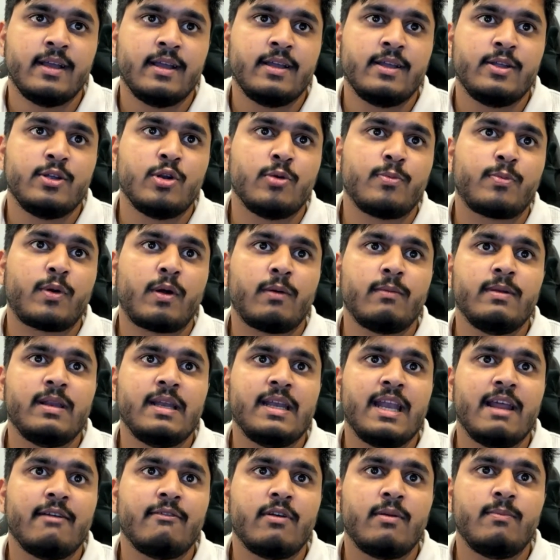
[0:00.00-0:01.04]
you'll probably
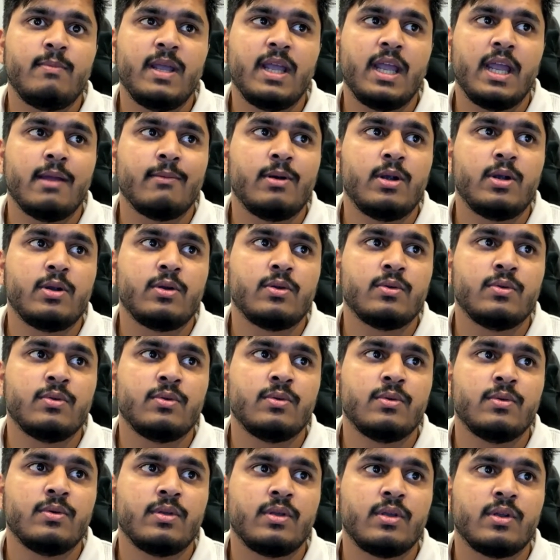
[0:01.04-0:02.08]
never be able to
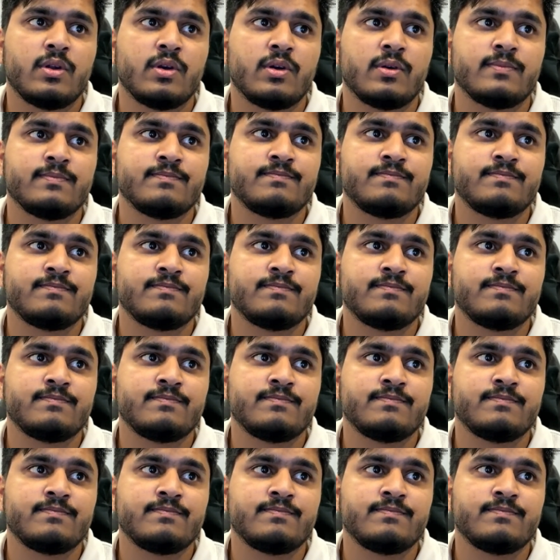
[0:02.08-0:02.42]
um,